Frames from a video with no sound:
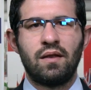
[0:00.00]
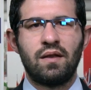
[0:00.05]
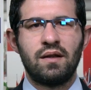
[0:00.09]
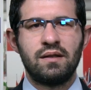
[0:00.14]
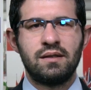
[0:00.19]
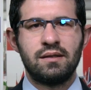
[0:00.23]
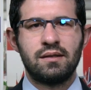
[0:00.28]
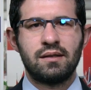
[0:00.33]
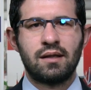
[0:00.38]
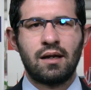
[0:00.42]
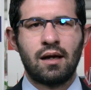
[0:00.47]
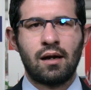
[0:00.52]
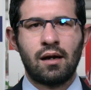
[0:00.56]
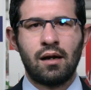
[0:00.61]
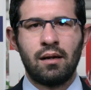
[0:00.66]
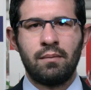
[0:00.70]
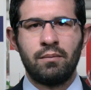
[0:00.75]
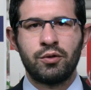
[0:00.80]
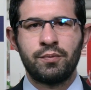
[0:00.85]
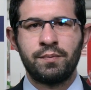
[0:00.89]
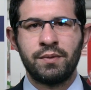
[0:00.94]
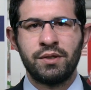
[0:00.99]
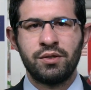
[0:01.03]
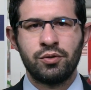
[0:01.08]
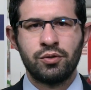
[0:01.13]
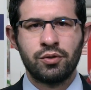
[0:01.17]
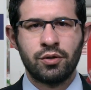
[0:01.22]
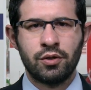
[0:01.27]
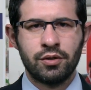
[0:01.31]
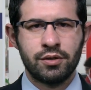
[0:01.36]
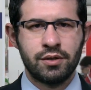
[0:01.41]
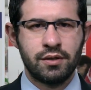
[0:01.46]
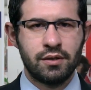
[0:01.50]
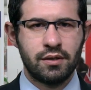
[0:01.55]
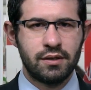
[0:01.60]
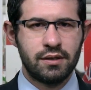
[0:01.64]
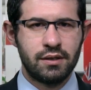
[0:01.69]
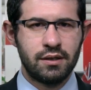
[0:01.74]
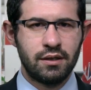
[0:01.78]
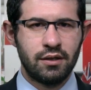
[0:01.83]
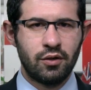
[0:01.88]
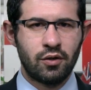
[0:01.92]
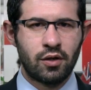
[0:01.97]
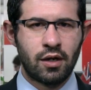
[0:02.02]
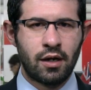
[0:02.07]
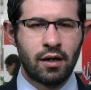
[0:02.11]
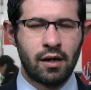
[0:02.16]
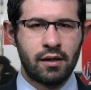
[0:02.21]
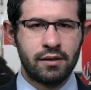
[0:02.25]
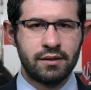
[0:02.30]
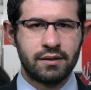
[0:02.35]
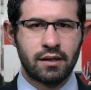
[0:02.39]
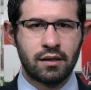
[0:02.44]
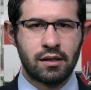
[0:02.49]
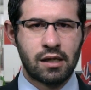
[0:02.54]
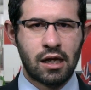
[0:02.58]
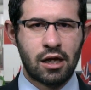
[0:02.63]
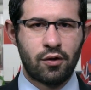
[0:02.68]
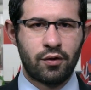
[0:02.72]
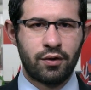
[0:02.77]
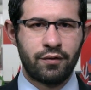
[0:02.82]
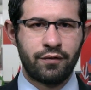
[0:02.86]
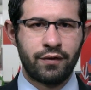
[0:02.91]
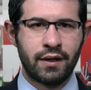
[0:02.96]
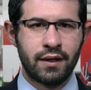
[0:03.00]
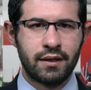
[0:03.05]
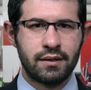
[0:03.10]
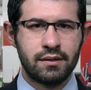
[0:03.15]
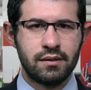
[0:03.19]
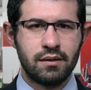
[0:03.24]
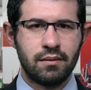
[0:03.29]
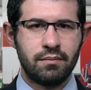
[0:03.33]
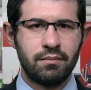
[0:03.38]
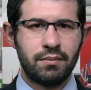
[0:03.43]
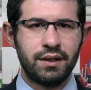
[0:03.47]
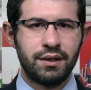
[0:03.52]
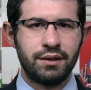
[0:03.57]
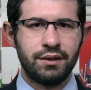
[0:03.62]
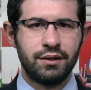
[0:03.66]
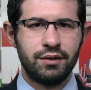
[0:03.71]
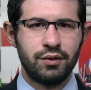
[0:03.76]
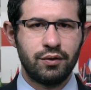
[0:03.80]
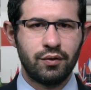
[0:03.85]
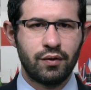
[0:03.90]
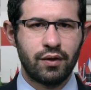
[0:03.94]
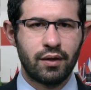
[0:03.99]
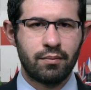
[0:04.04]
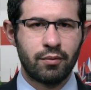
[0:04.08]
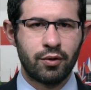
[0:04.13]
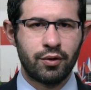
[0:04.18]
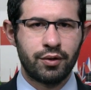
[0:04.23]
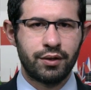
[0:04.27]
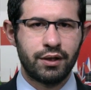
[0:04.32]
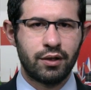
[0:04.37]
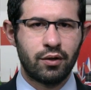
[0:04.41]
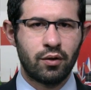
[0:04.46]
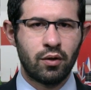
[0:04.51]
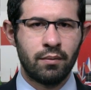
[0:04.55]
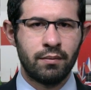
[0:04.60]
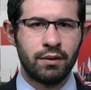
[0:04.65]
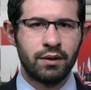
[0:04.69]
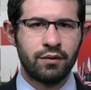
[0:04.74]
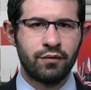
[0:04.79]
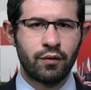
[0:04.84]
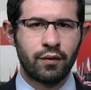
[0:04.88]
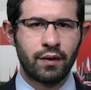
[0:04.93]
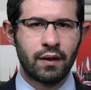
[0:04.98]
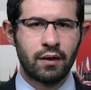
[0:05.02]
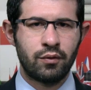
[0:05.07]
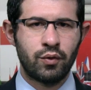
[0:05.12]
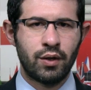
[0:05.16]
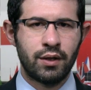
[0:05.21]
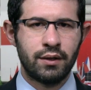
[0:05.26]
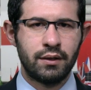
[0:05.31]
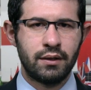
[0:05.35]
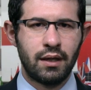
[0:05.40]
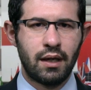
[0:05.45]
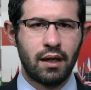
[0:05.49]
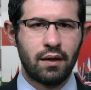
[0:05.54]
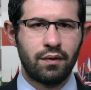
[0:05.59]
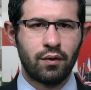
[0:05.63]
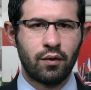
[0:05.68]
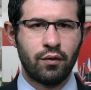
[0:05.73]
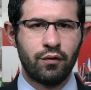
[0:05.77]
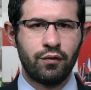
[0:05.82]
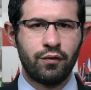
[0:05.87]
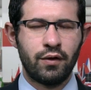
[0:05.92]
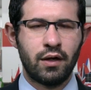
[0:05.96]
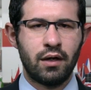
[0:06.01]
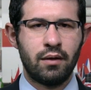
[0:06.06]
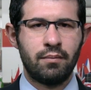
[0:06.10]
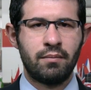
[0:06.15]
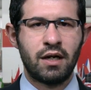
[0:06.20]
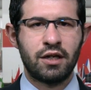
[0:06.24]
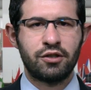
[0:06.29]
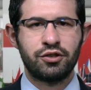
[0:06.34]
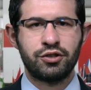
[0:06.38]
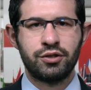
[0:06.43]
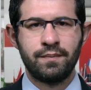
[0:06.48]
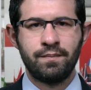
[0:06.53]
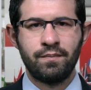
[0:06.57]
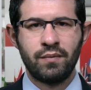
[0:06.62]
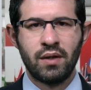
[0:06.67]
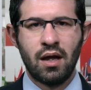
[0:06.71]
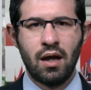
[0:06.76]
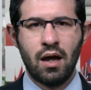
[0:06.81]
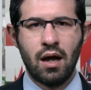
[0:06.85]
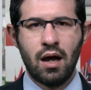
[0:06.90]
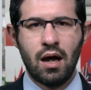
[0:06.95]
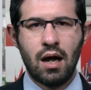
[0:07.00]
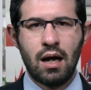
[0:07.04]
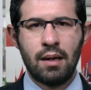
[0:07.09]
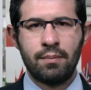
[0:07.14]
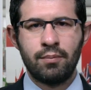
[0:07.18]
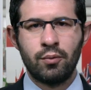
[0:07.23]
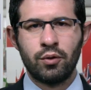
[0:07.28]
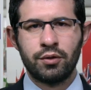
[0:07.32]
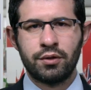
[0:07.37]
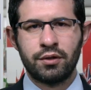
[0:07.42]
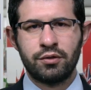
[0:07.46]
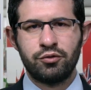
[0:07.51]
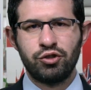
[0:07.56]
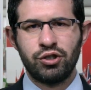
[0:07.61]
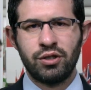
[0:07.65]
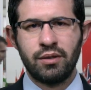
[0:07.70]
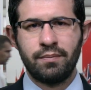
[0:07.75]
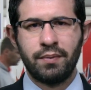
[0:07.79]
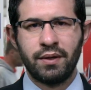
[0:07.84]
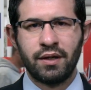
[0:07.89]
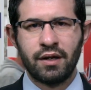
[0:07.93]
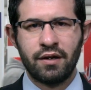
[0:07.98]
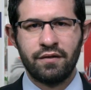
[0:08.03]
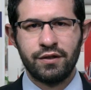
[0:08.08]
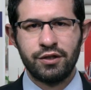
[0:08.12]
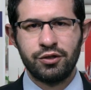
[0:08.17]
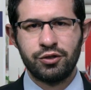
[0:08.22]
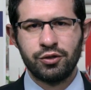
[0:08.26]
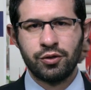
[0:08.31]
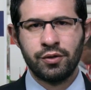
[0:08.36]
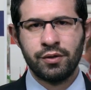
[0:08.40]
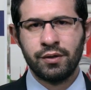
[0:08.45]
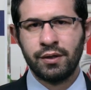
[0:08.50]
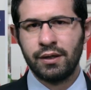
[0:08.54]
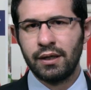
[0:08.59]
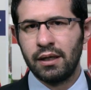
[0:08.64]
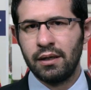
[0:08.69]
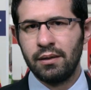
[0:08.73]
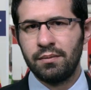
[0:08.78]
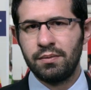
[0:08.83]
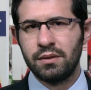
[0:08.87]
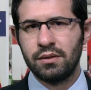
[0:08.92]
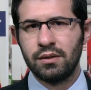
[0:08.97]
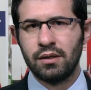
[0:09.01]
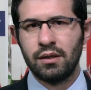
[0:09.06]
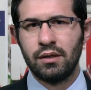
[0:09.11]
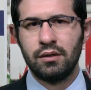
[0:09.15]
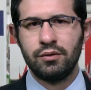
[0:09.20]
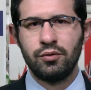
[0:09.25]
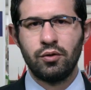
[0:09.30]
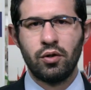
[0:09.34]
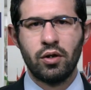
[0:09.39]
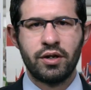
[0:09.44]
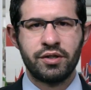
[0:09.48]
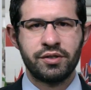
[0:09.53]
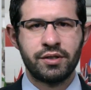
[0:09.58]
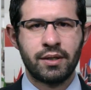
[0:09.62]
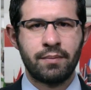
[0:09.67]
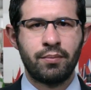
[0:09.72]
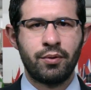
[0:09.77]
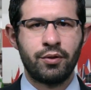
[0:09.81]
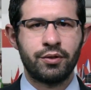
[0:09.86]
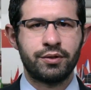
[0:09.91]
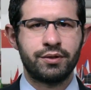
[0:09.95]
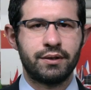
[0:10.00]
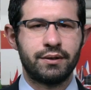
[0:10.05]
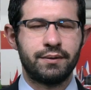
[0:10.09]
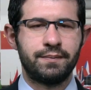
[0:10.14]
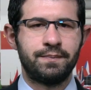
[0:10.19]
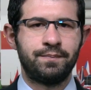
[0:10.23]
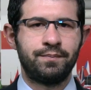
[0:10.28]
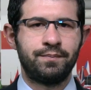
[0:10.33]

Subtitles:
This is Charalambos Pissouros, Senior Analyst at IronFX, bringing you the morning comment for the 28th of March. Upward GDP revision keeps dollar supported.